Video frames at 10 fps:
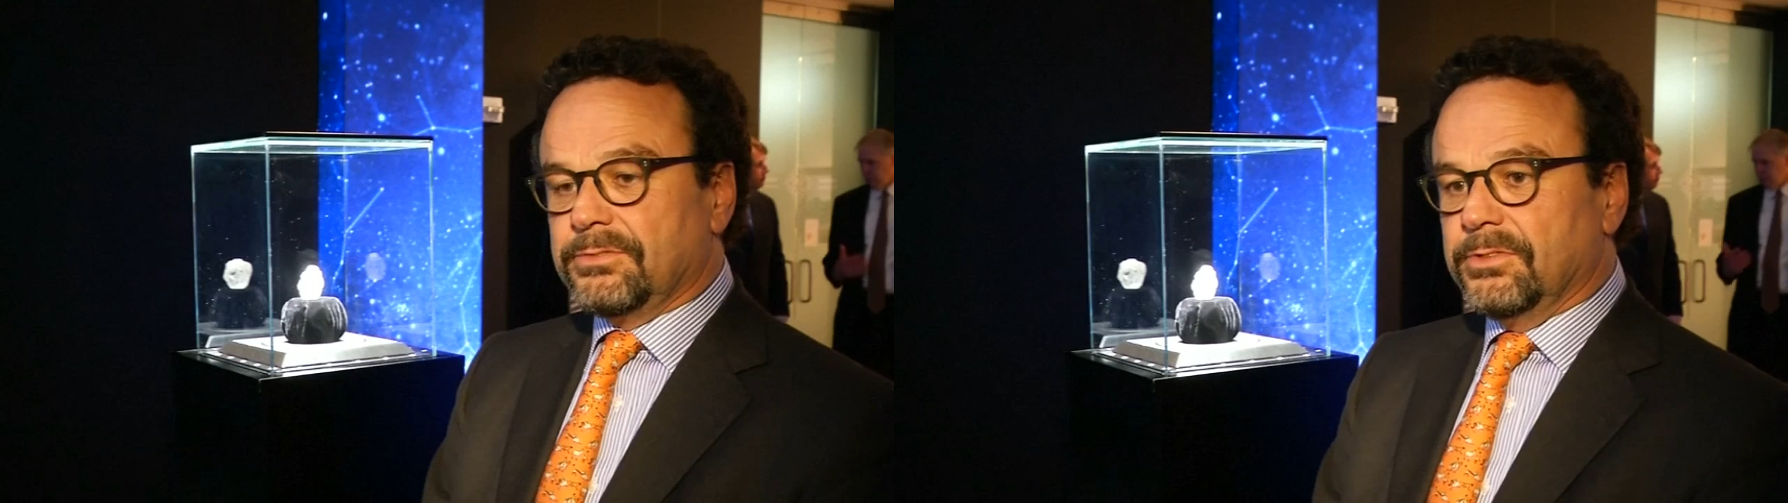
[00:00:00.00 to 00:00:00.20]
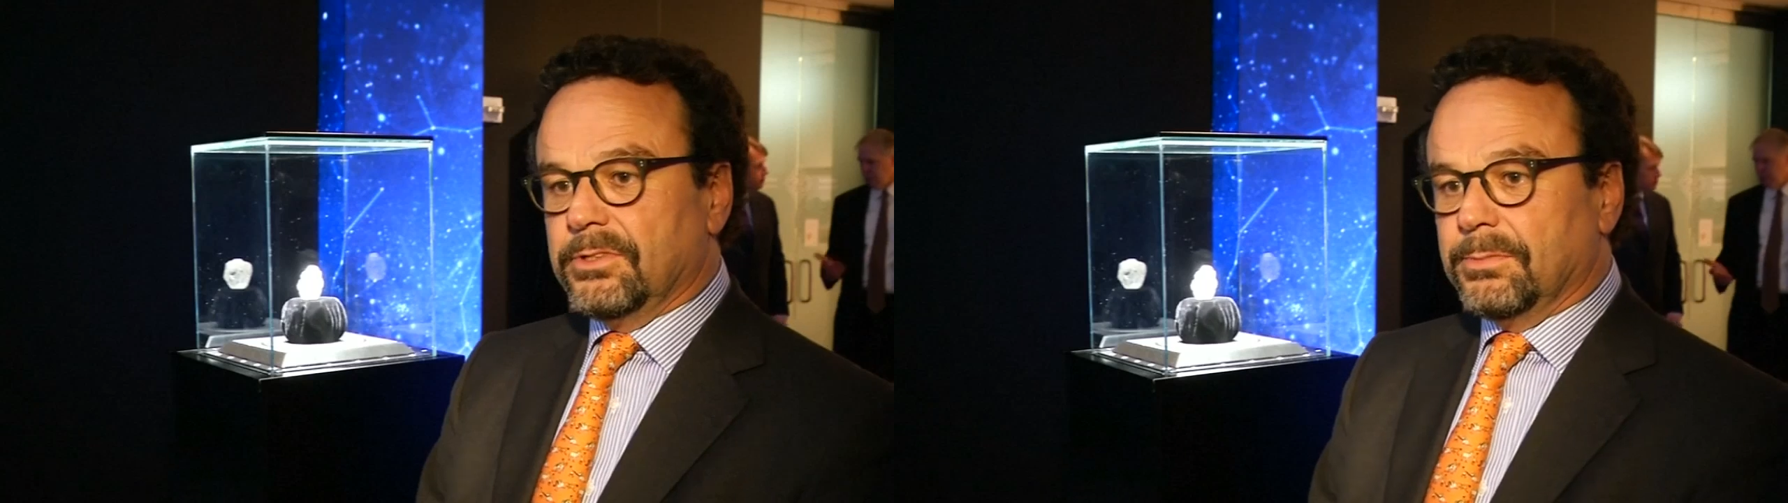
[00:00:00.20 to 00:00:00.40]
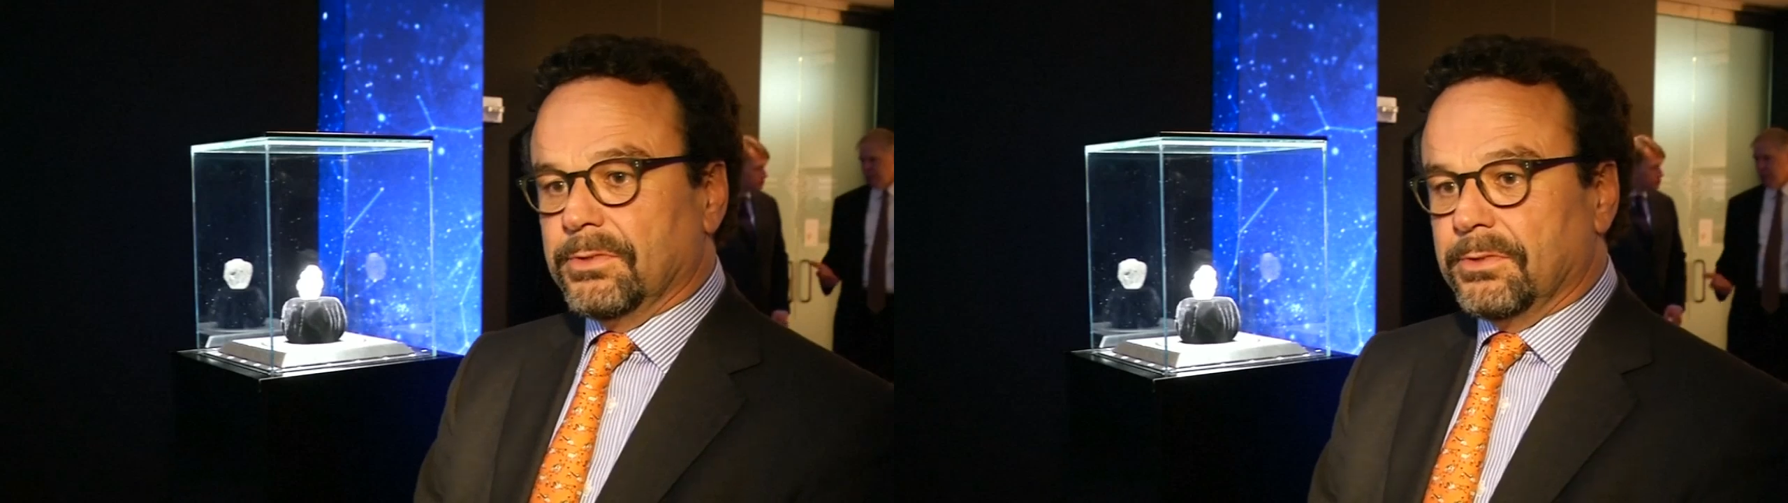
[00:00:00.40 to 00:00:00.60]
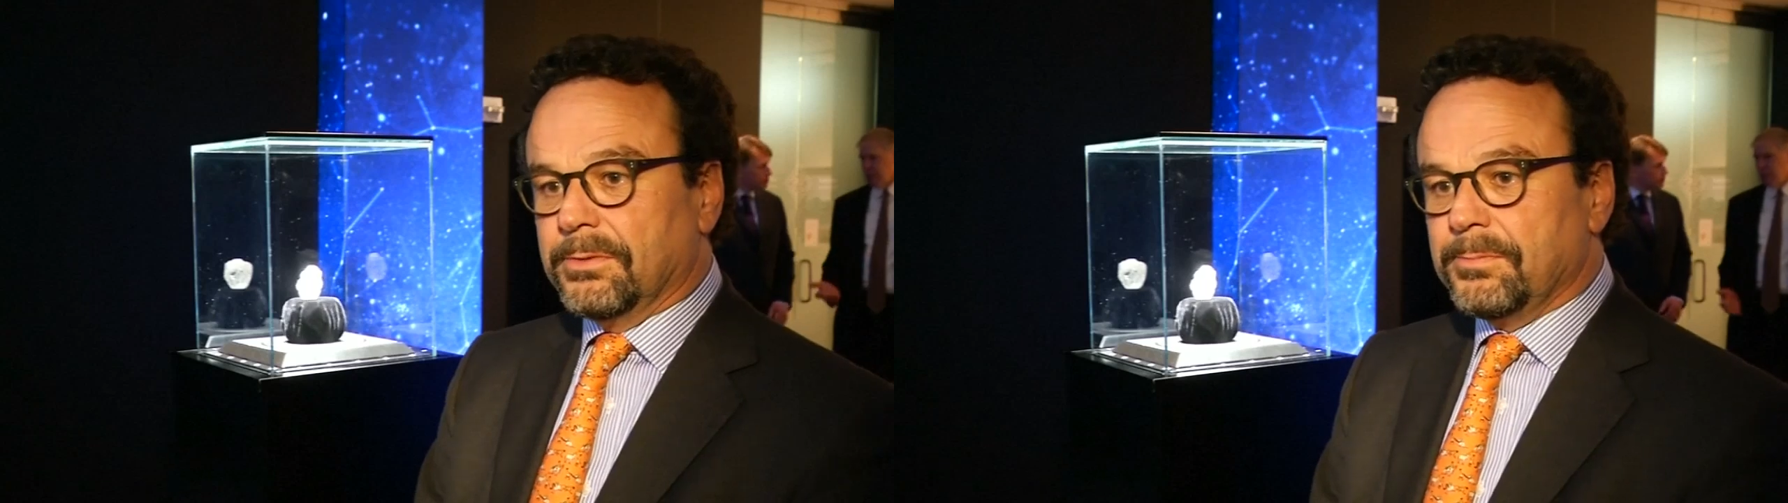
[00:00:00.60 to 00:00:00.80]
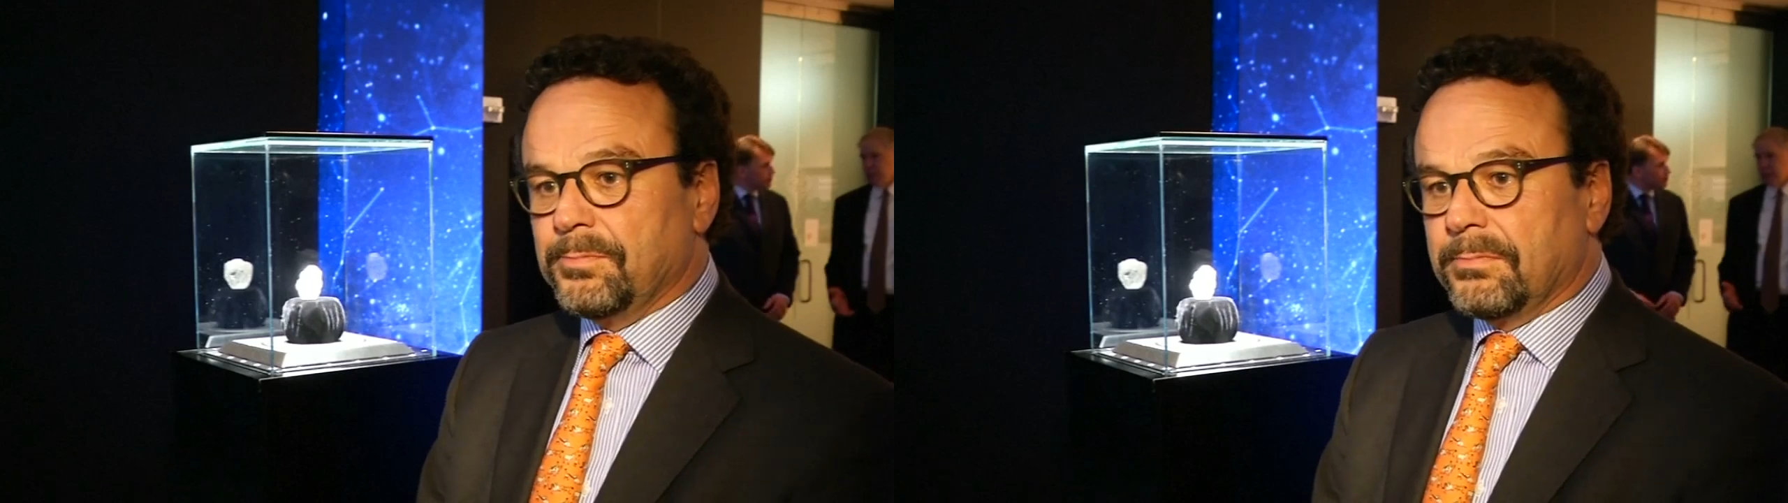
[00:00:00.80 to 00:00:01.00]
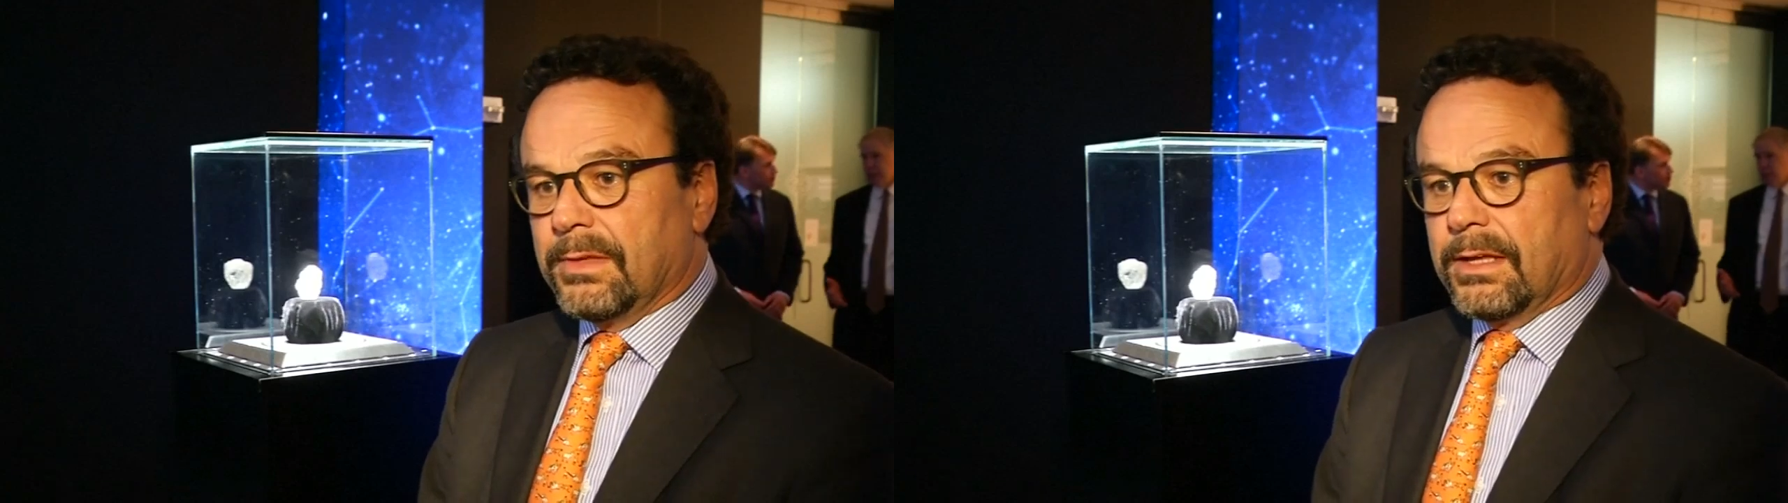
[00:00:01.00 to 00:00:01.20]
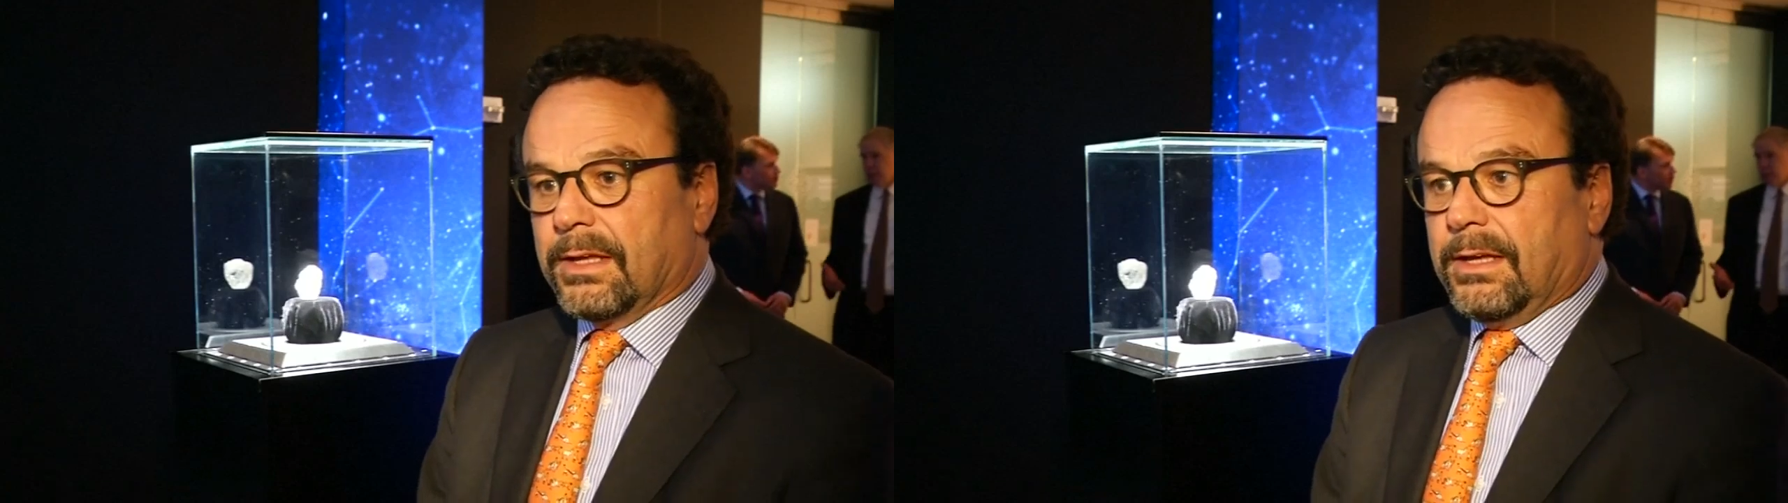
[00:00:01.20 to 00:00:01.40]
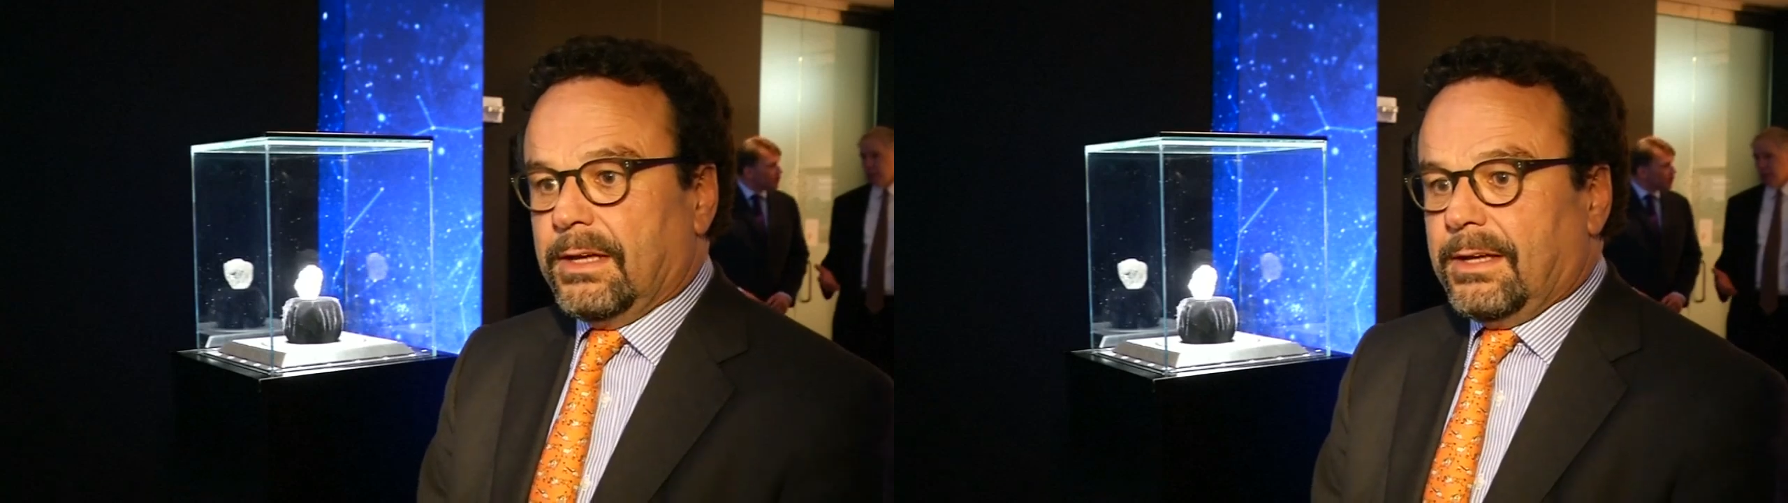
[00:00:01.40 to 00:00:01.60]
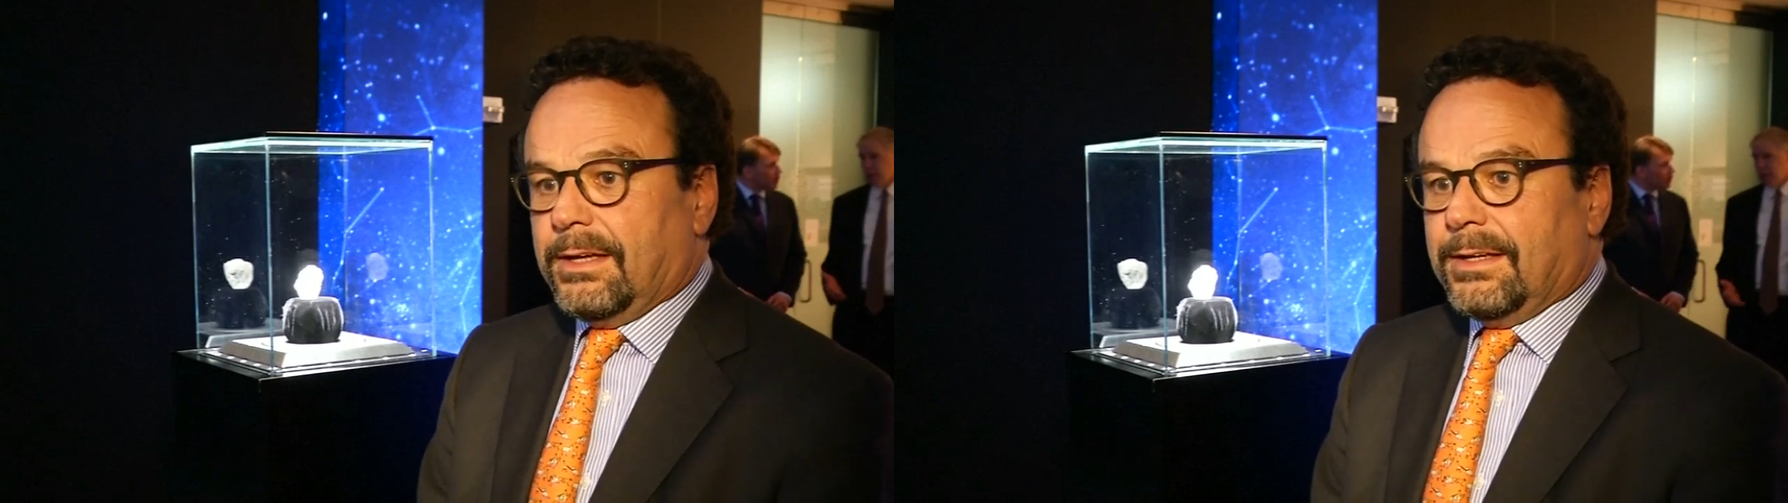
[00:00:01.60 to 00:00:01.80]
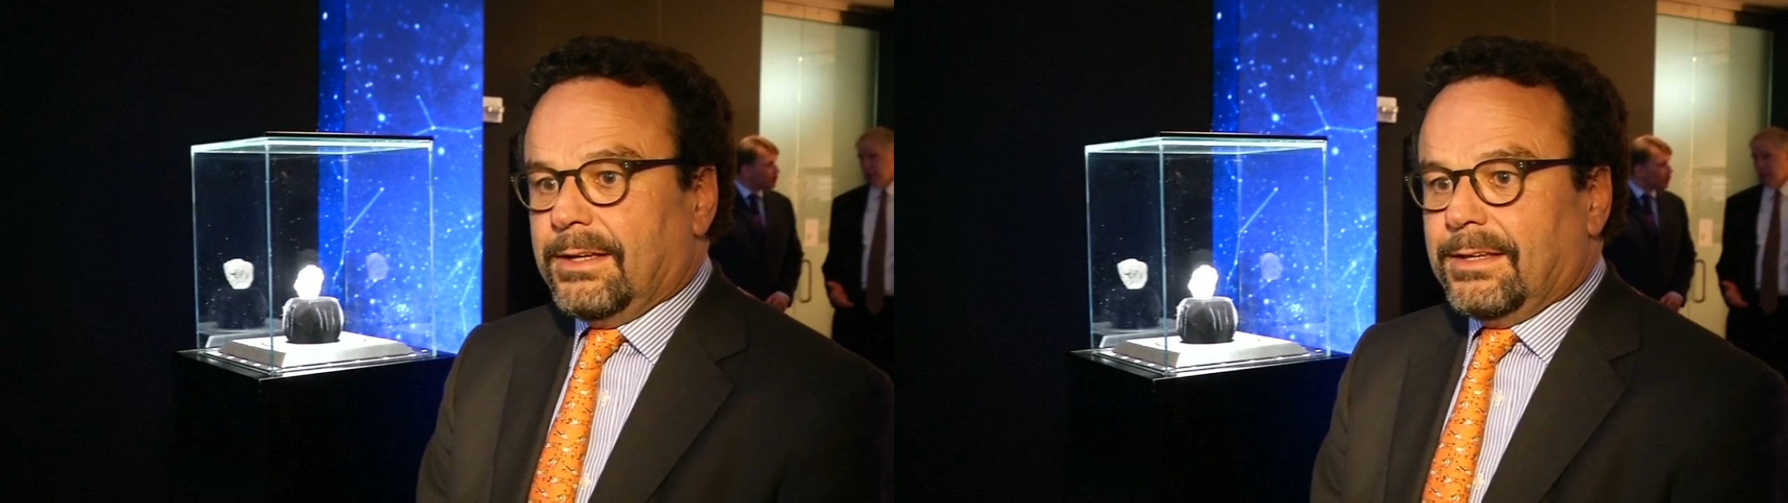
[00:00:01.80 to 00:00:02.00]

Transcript: phenomenal. Uh,